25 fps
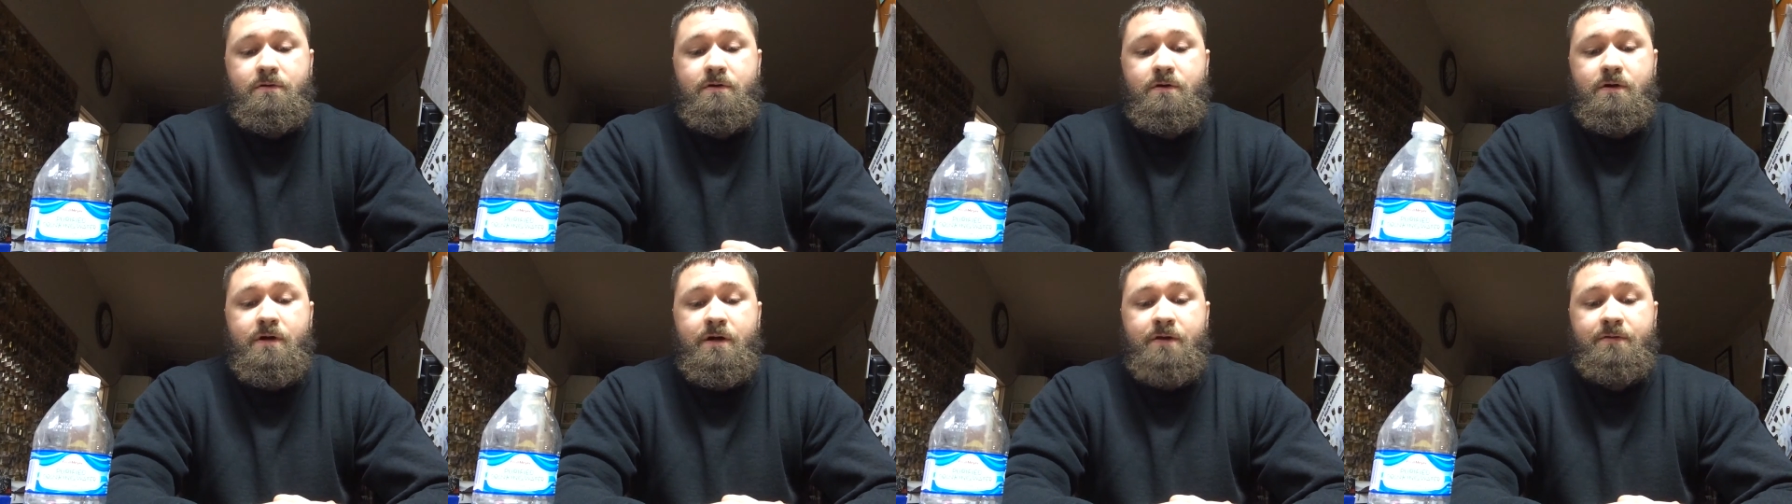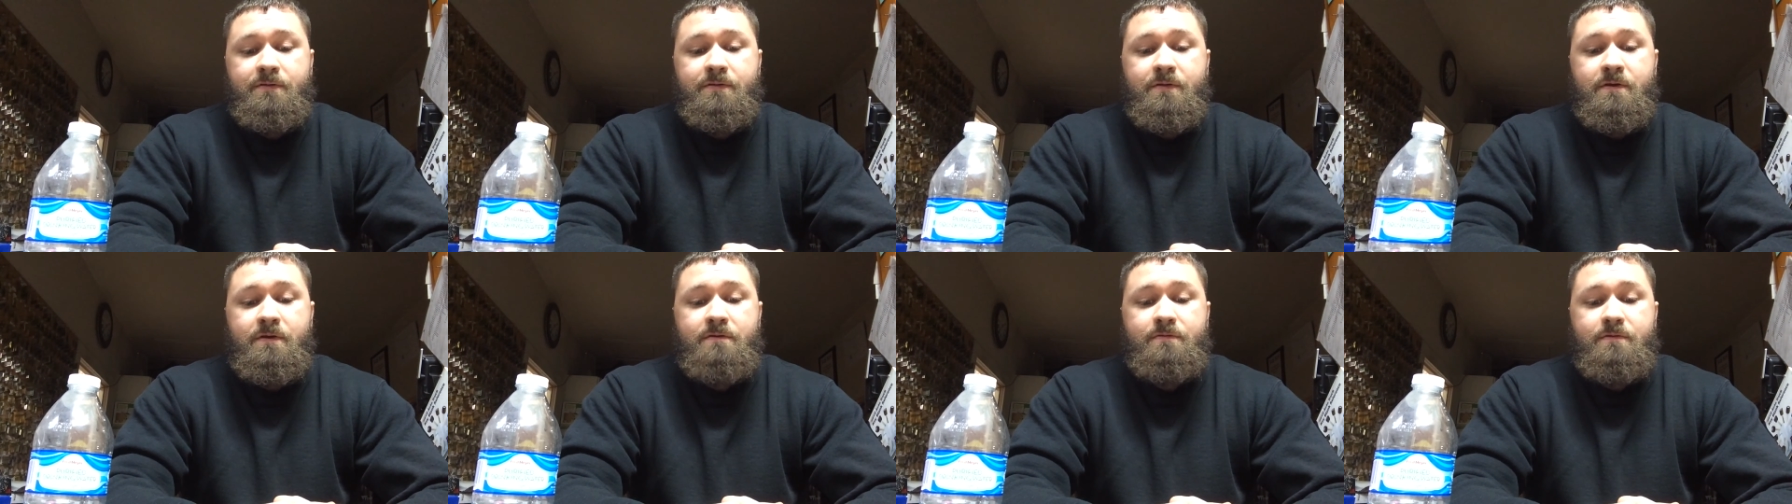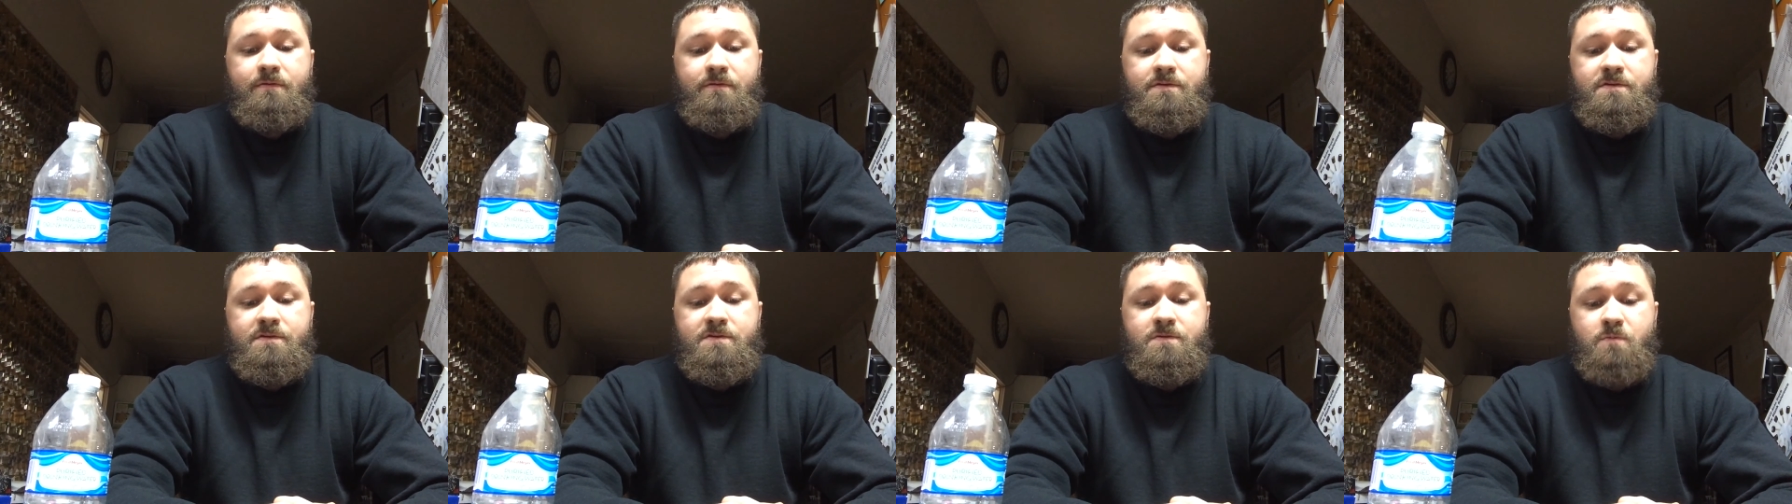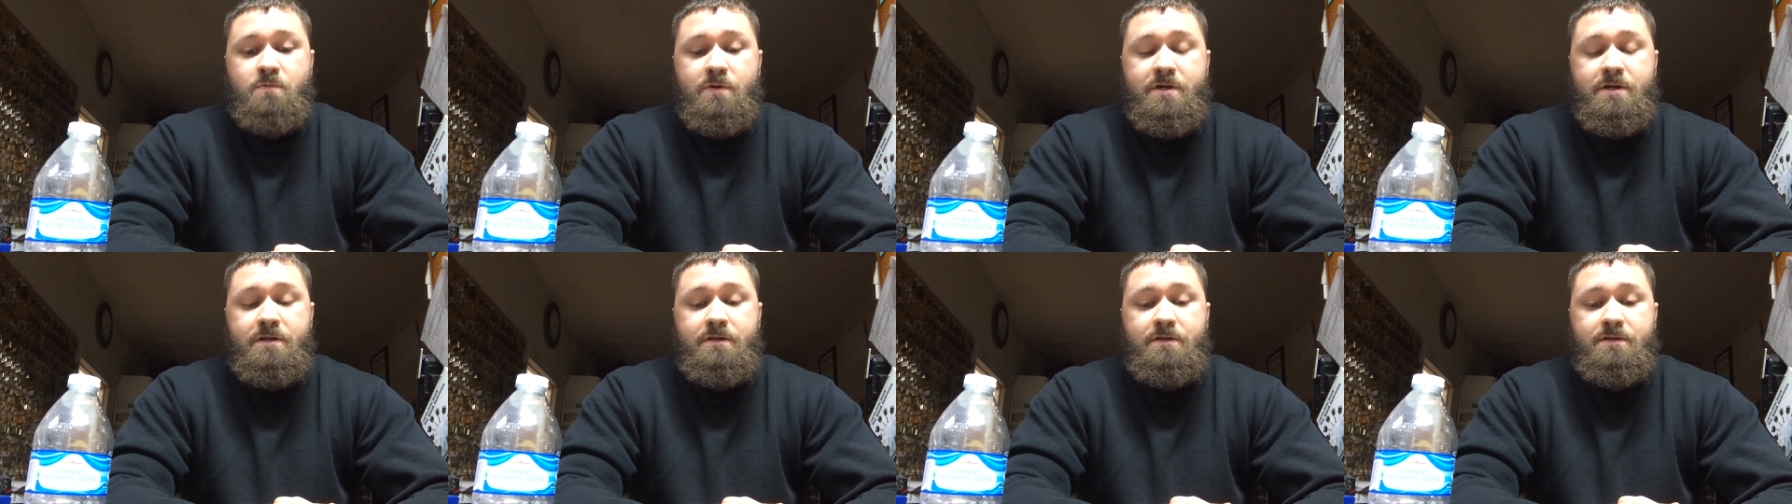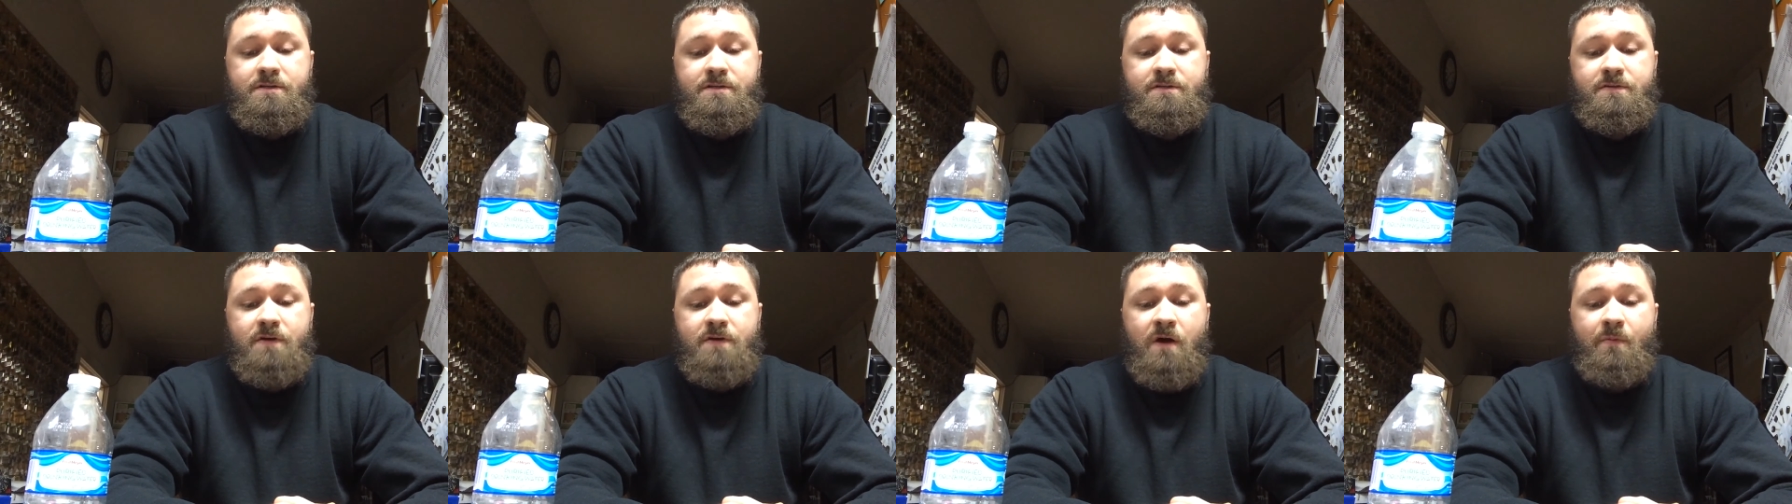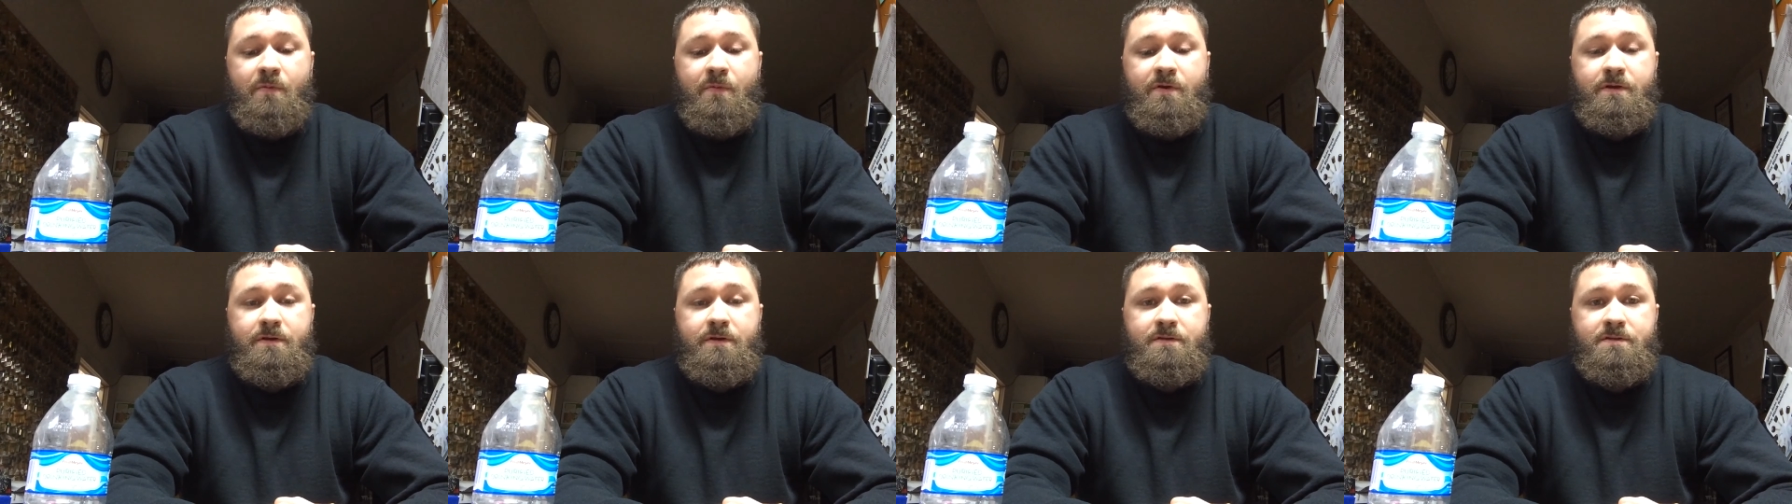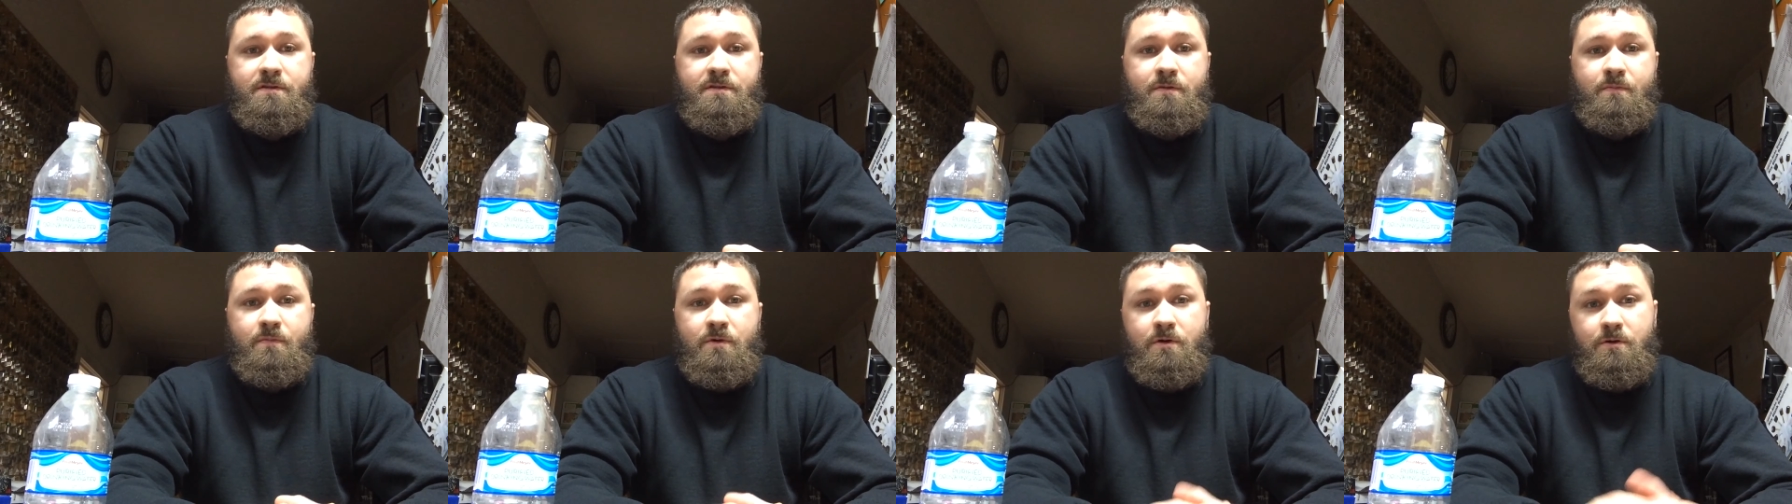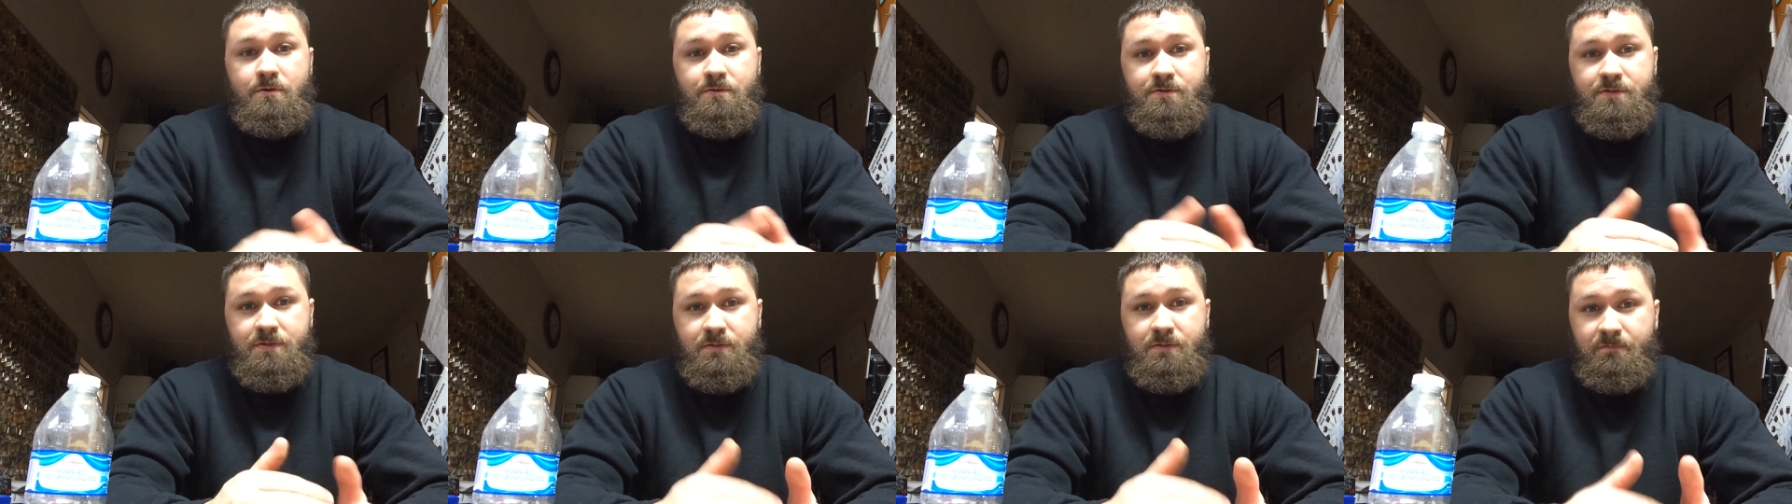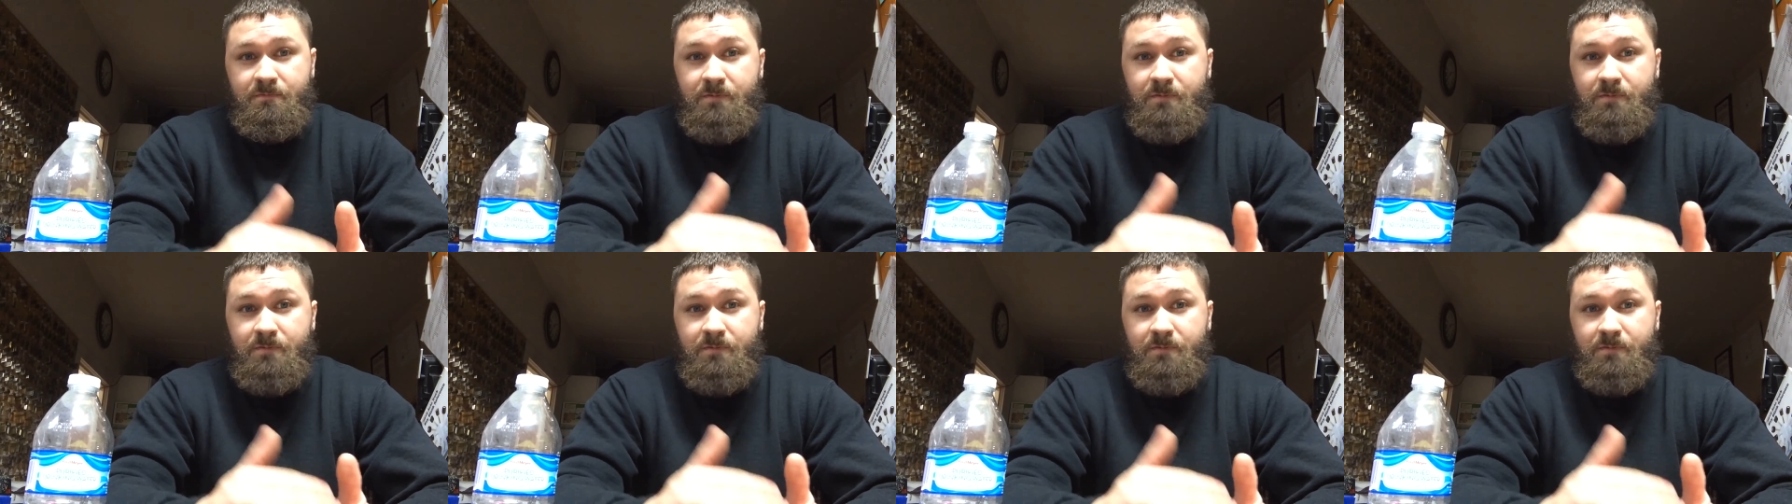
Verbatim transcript: I think the sweetness dominates the most,